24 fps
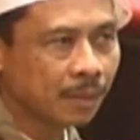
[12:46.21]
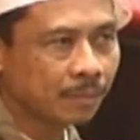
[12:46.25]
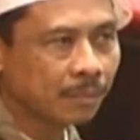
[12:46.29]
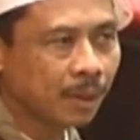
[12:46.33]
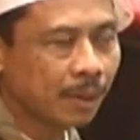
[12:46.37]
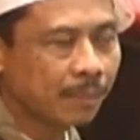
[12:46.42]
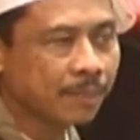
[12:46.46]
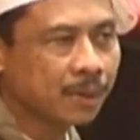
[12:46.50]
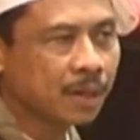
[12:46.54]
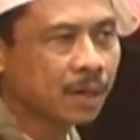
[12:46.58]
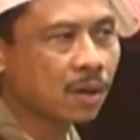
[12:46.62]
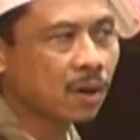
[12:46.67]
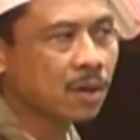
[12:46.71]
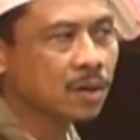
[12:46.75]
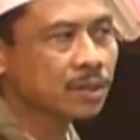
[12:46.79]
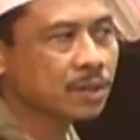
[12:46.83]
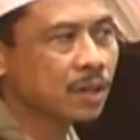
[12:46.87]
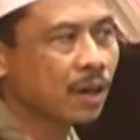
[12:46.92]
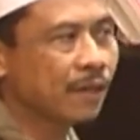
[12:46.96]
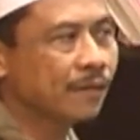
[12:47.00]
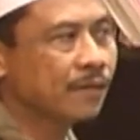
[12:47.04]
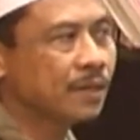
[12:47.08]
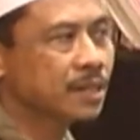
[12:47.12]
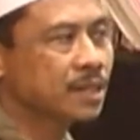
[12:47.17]
But
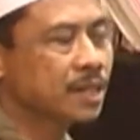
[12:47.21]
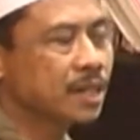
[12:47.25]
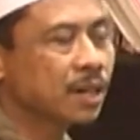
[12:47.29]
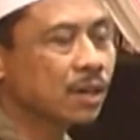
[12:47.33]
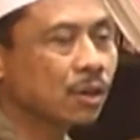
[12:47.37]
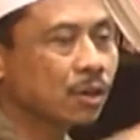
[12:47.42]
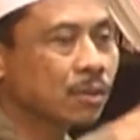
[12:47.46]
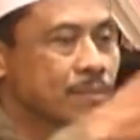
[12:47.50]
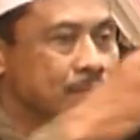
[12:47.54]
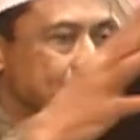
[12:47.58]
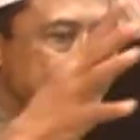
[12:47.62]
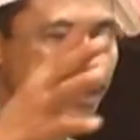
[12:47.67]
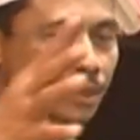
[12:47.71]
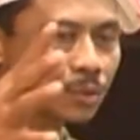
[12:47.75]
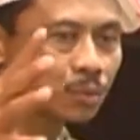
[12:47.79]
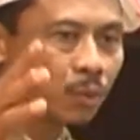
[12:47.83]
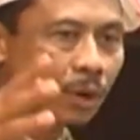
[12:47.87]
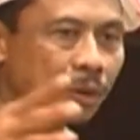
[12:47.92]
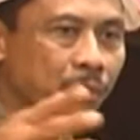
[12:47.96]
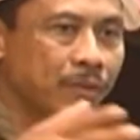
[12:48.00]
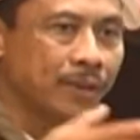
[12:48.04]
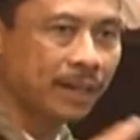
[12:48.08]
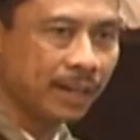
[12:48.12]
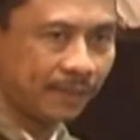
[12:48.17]
because of the circumstance
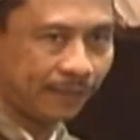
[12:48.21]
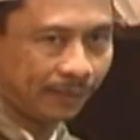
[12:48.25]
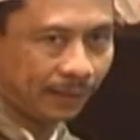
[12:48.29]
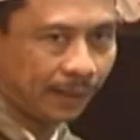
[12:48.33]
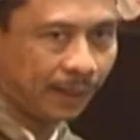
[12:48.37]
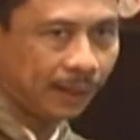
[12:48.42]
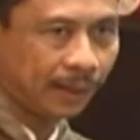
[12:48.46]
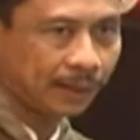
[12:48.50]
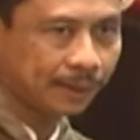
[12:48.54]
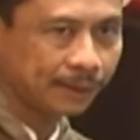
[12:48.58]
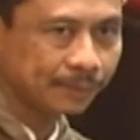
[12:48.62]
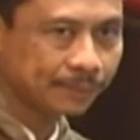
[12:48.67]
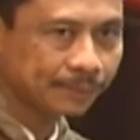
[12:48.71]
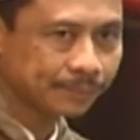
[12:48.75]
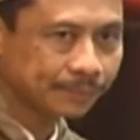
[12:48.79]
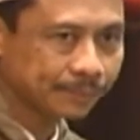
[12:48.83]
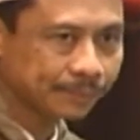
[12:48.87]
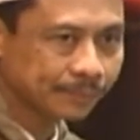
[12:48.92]
where we live in,